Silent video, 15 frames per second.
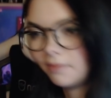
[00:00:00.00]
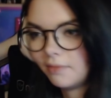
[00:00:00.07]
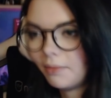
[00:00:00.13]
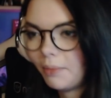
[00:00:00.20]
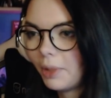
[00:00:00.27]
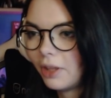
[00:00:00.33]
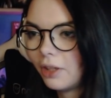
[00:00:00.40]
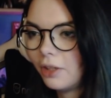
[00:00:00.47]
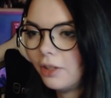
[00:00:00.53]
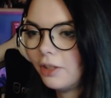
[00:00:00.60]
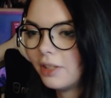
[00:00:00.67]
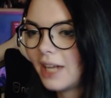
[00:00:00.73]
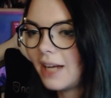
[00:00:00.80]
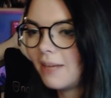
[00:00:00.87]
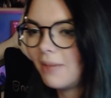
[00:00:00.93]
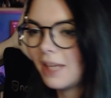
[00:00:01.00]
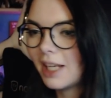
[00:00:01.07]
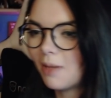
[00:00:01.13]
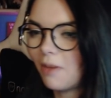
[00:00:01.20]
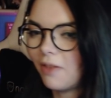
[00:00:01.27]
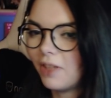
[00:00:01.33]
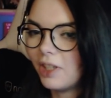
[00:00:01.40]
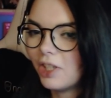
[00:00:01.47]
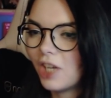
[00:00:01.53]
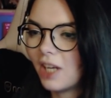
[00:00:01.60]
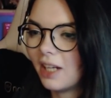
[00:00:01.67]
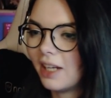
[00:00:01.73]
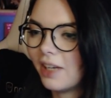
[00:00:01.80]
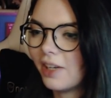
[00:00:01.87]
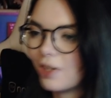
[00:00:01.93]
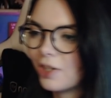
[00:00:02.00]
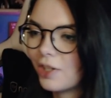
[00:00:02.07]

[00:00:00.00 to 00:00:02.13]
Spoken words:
But the hood kind of makes me feel Jedi-ish.